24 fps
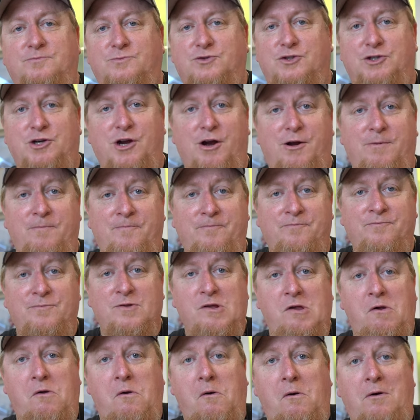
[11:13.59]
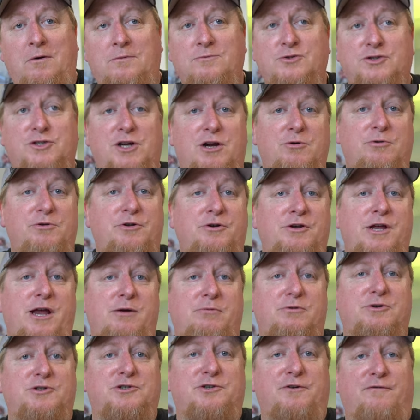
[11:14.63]
share like it. Share it with your
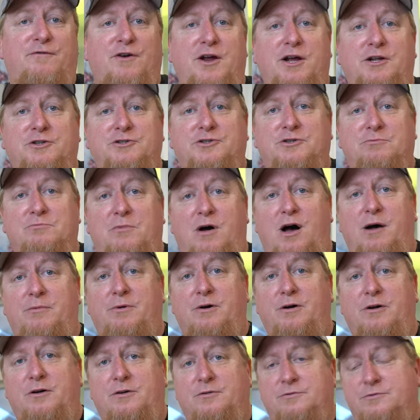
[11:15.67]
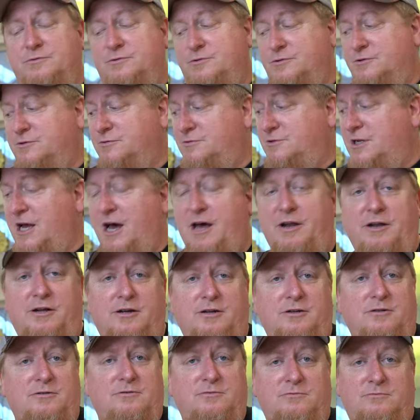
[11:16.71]
neighbors, your friends, your mama, your
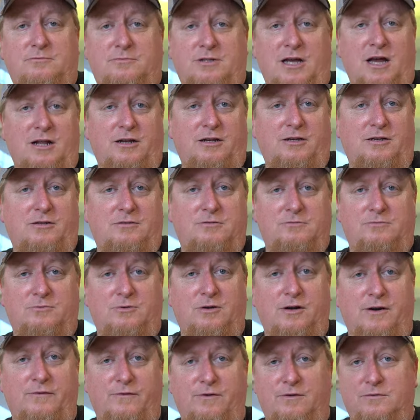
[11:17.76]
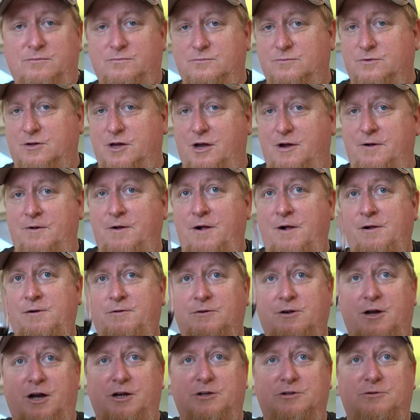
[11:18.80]
dada, daddy, whatever. Okay,
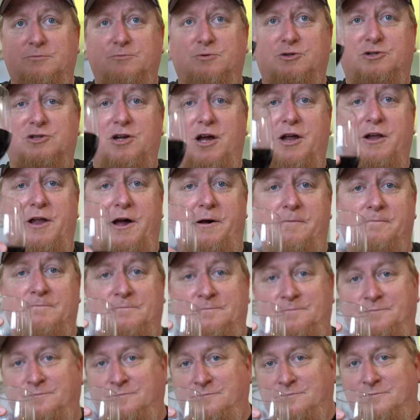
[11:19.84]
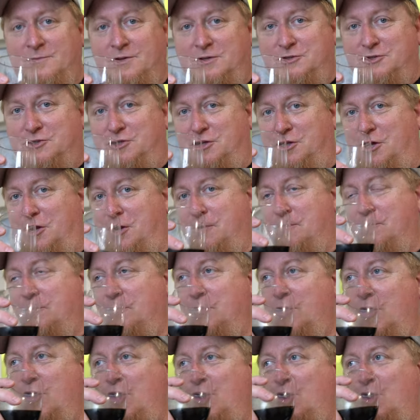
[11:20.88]
guys, we're signing out. See you later.